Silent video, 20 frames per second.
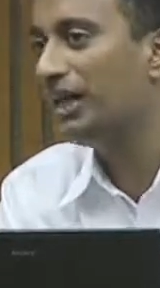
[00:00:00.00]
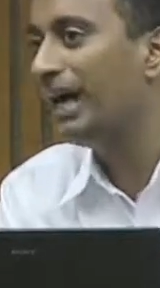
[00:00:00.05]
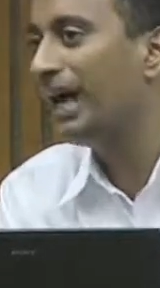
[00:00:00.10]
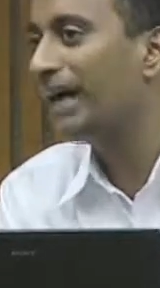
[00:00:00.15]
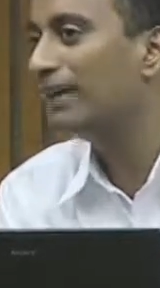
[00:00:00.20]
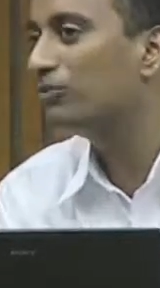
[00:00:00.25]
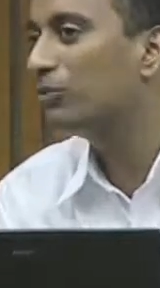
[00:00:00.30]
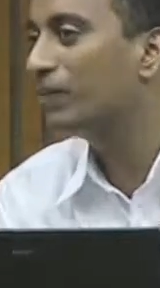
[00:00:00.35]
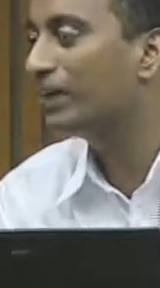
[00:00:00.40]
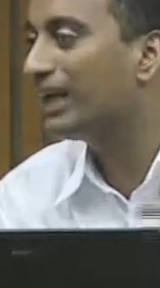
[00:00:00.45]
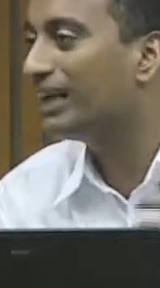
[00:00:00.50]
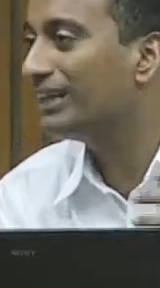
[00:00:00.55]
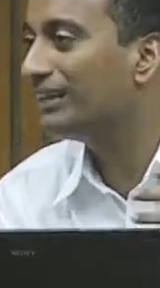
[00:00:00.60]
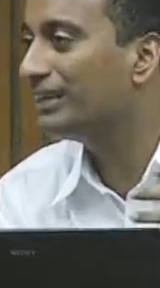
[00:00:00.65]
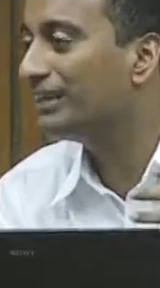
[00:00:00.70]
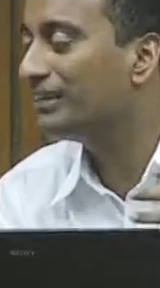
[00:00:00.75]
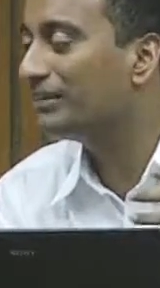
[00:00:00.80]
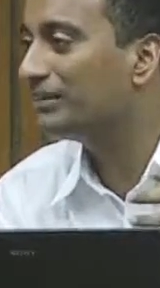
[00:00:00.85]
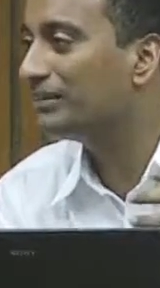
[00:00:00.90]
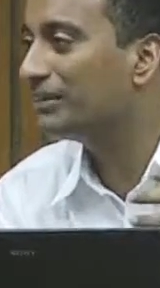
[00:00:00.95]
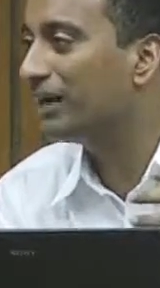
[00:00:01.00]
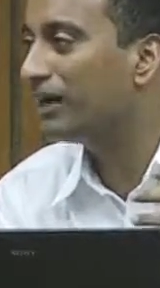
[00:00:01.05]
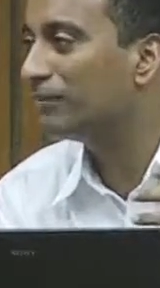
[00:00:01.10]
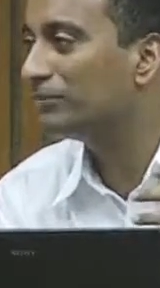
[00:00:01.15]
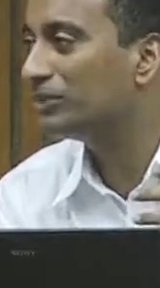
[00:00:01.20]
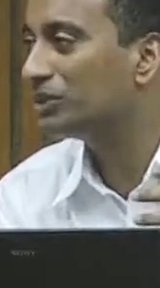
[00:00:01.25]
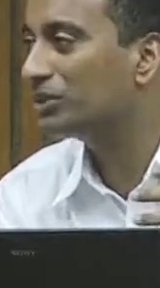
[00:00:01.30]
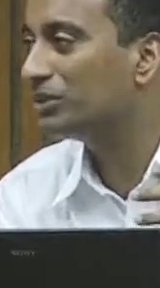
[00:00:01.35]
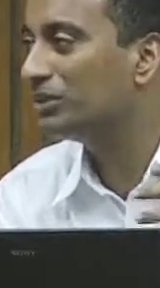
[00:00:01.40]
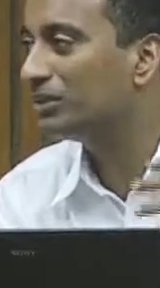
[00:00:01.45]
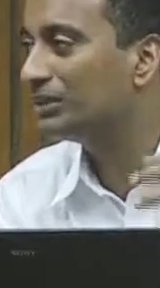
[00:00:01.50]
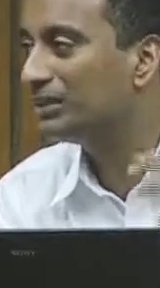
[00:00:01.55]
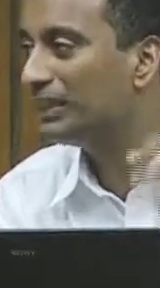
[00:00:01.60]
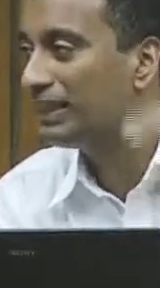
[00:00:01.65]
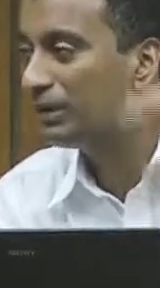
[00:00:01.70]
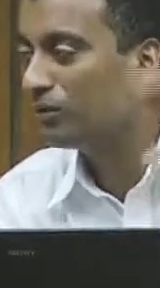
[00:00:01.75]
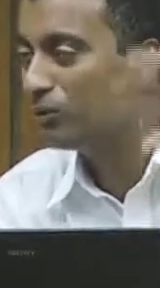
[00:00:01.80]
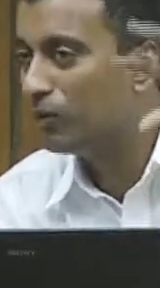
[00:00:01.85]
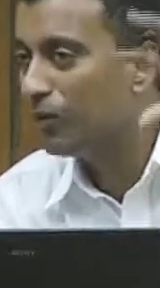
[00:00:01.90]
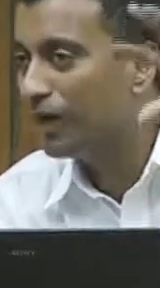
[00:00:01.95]
And what I'm just going to
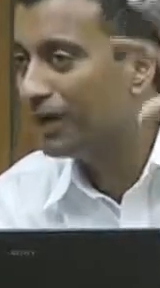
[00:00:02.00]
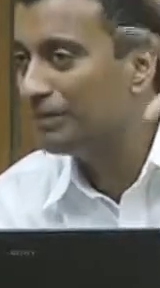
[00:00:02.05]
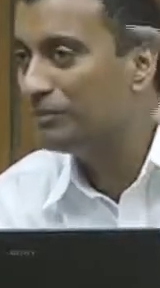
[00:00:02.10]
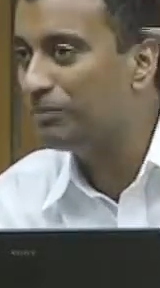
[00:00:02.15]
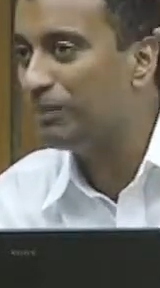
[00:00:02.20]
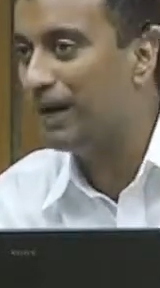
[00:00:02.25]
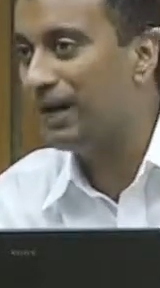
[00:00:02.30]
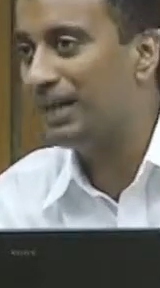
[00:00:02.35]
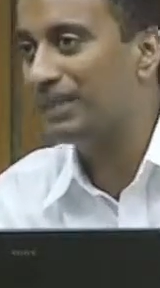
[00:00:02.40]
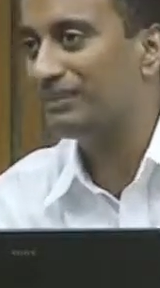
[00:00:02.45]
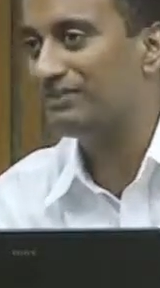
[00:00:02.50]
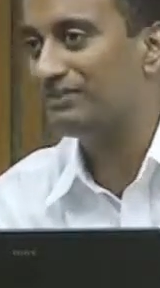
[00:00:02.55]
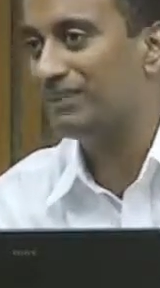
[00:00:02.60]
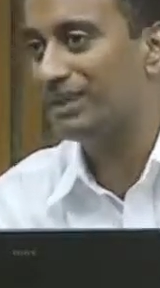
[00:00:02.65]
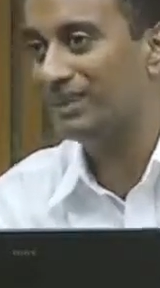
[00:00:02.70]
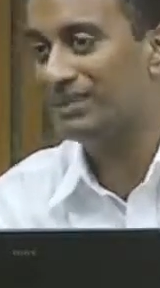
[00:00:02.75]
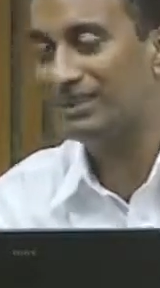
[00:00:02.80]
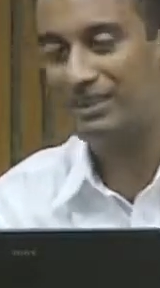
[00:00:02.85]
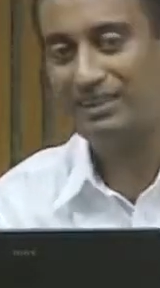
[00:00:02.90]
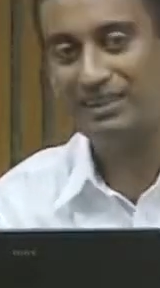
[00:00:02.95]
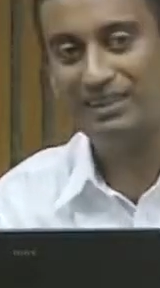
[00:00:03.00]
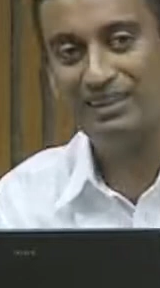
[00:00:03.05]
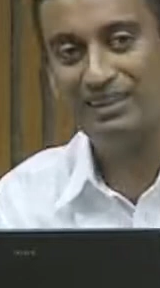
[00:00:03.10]
take one part of that